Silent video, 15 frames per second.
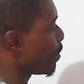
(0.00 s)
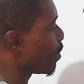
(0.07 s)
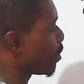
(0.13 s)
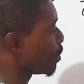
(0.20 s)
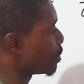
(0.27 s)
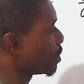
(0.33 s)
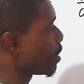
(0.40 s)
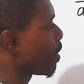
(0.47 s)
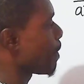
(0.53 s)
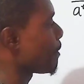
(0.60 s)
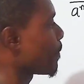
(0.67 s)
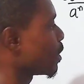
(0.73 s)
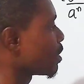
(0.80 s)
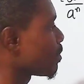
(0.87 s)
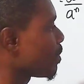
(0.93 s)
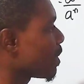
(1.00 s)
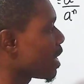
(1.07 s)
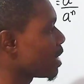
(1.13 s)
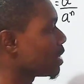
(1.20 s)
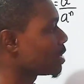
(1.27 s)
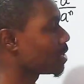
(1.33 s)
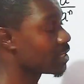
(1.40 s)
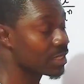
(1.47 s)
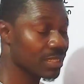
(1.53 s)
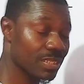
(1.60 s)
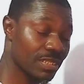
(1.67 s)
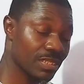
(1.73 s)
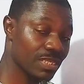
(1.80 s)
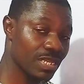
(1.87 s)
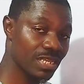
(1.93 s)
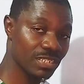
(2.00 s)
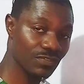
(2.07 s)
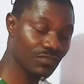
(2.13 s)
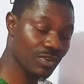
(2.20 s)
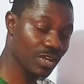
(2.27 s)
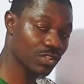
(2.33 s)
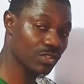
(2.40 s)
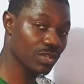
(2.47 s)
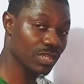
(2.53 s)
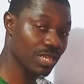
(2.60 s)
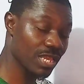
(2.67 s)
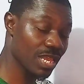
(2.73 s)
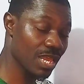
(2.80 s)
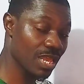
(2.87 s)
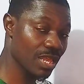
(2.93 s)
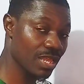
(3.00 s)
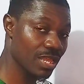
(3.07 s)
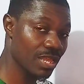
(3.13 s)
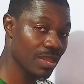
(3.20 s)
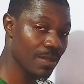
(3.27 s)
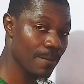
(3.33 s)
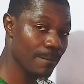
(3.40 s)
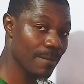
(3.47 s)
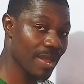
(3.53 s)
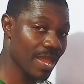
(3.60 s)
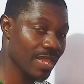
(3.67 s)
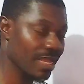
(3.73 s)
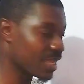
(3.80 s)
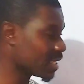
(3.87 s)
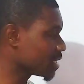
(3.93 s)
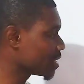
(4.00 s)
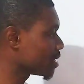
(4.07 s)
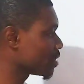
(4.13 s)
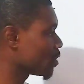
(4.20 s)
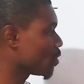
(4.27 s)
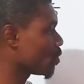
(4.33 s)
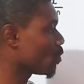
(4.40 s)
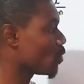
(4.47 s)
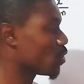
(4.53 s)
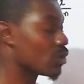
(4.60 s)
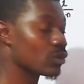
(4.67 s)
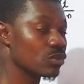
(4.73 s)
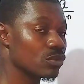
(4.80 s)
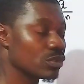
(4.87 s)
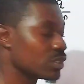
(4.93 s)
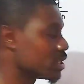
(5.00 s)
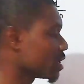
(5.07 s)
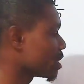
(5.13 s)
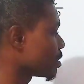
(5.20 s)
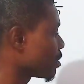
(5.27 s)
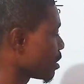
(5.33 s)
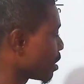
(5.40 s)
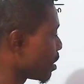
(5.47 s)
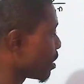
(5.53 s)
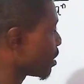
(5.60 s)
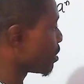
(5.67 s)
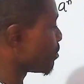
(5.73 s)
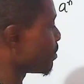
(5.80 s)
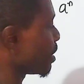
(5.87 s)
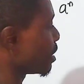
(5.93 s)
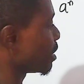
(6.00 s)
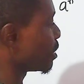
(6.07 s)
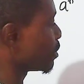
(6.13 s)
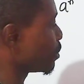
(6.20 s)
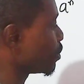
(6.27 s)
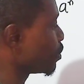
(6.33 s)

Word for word: plus multiplying this fraction here by eight, we undo this, remaining